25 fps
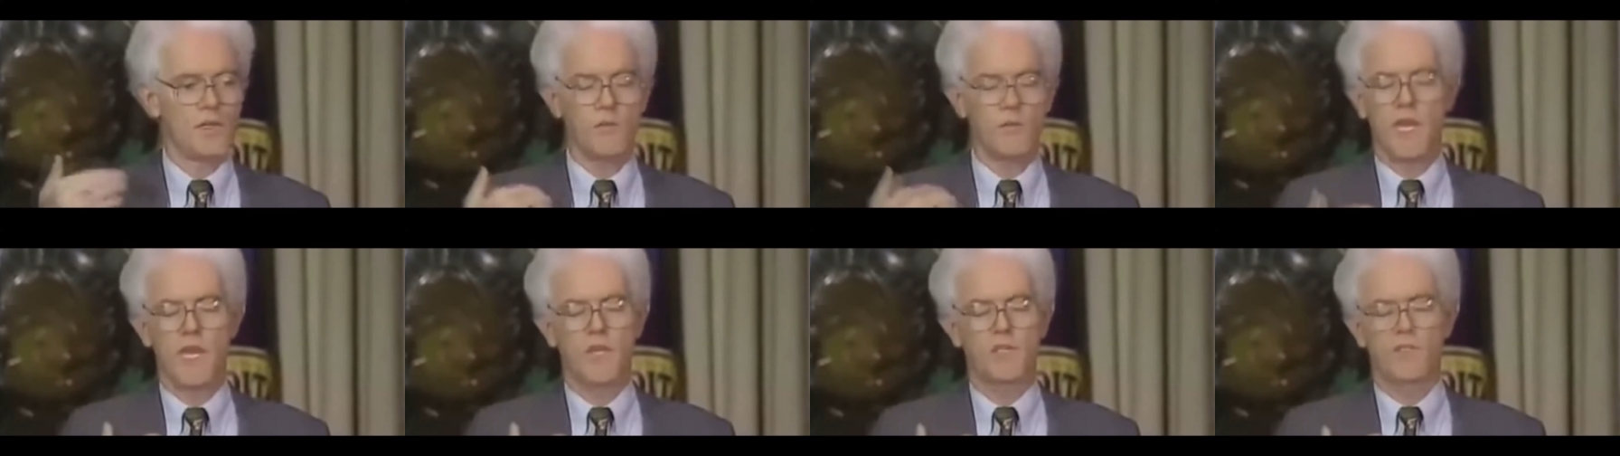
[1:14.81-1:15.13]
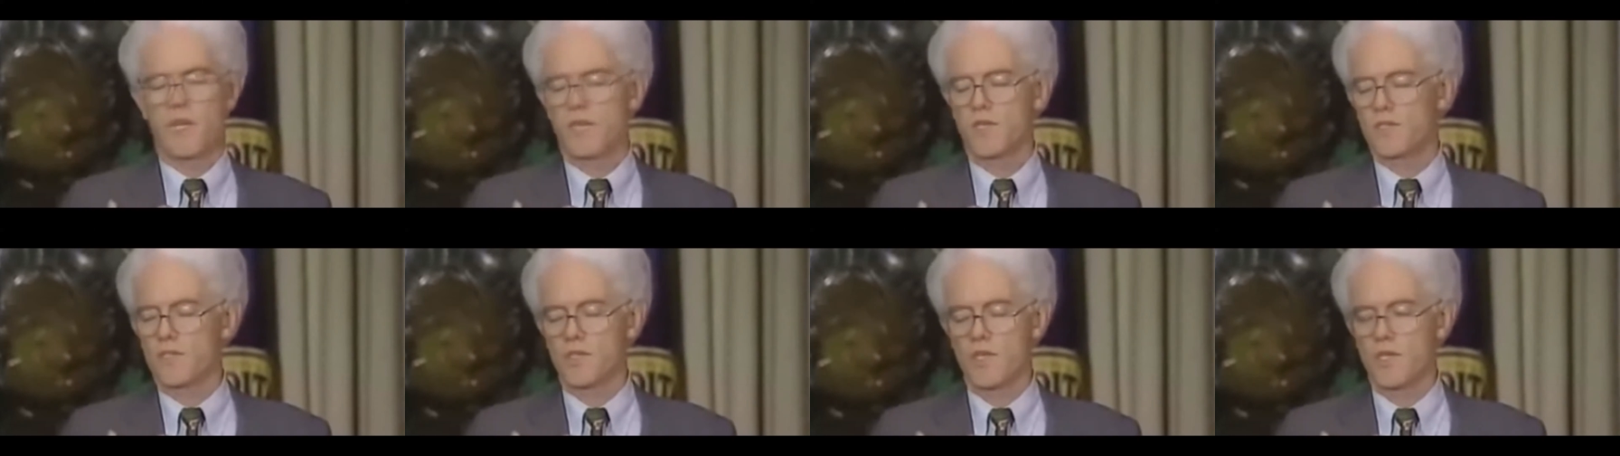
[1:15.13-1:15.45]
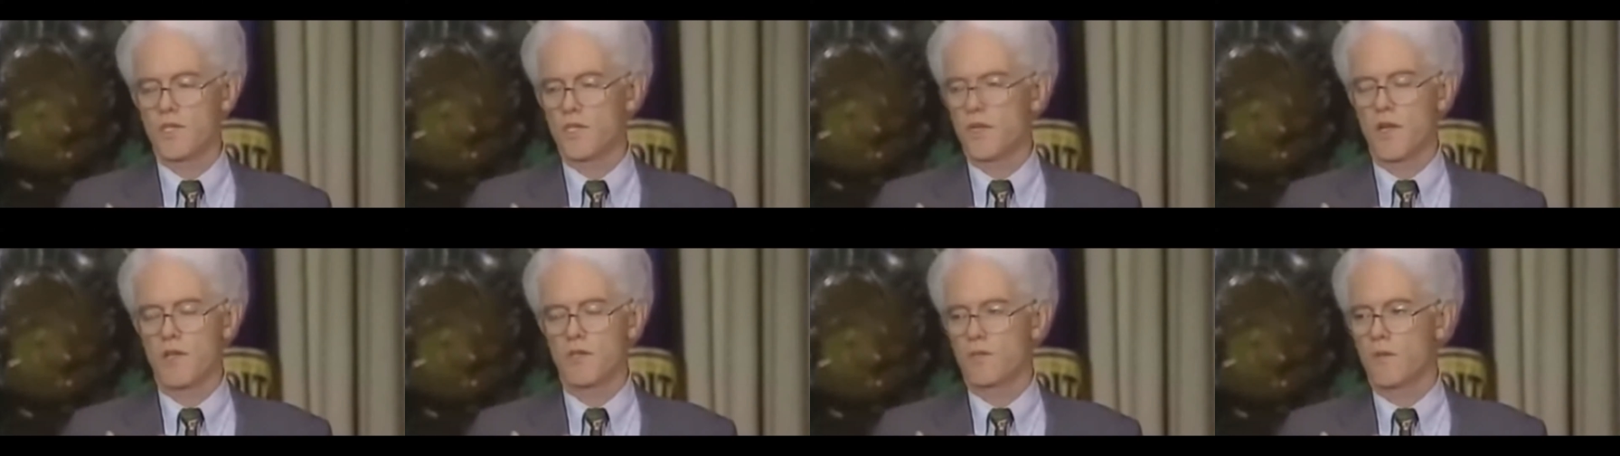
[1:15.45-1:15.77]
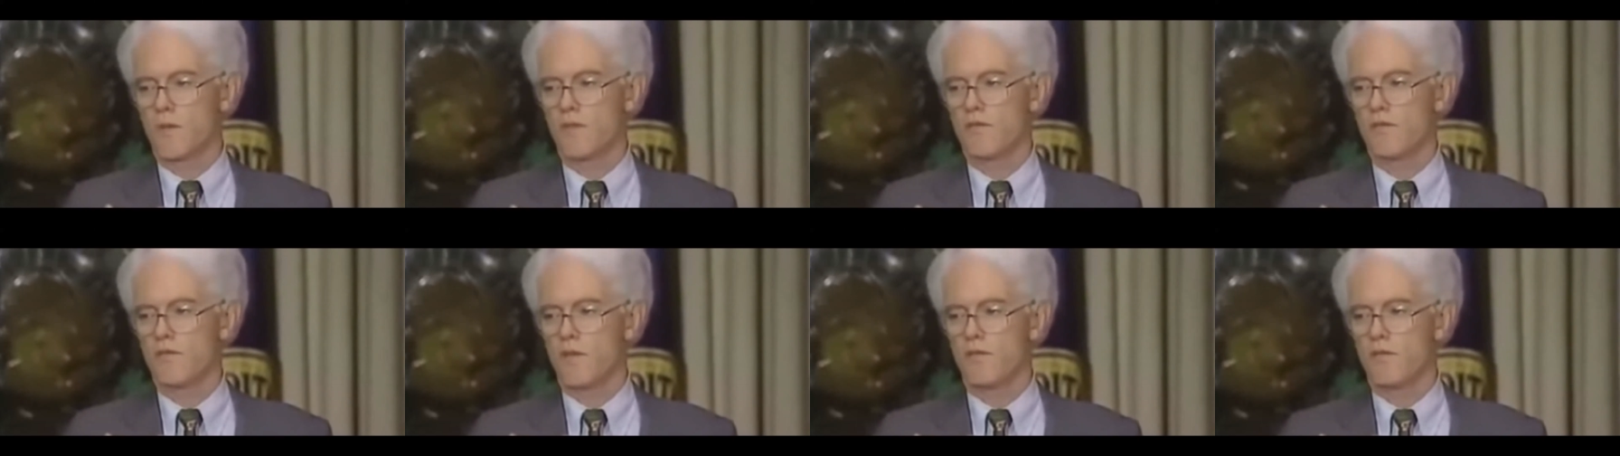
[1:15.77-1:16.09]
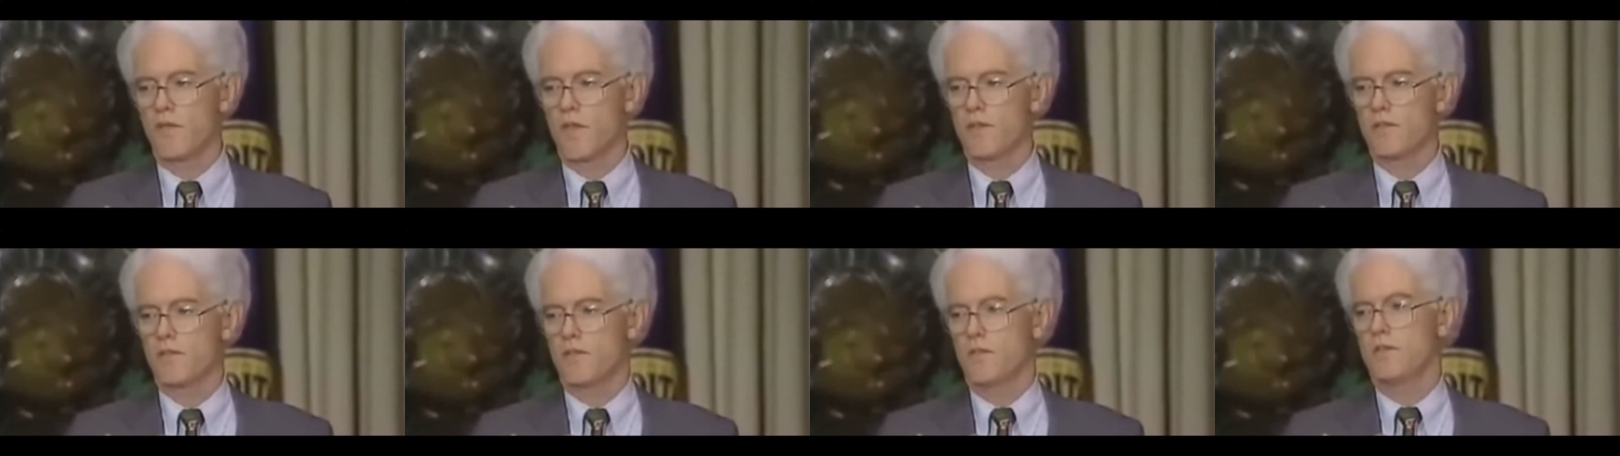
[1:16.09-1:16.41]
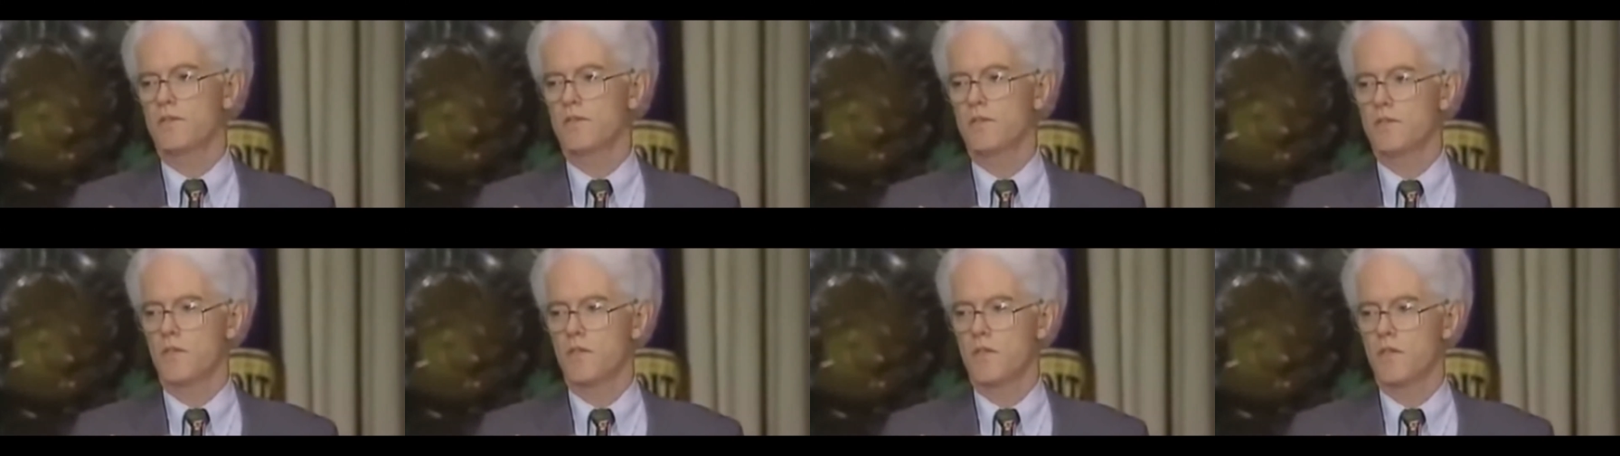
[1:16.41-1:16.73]
Human nature hasn't changed a lot in 25,000
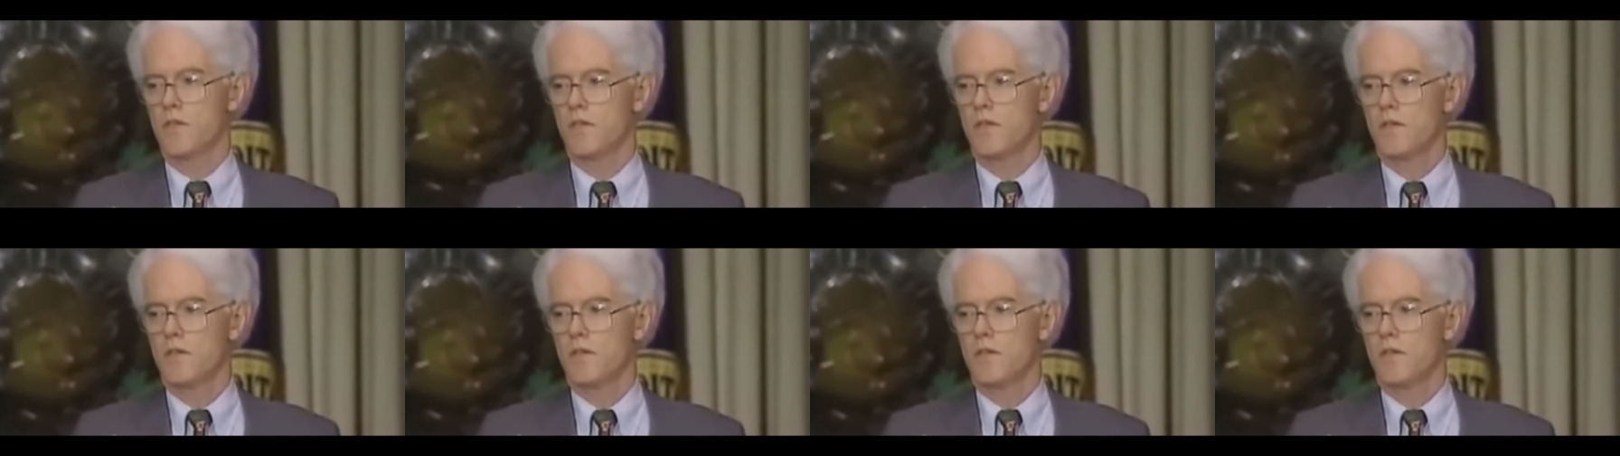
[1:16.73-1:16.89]
years.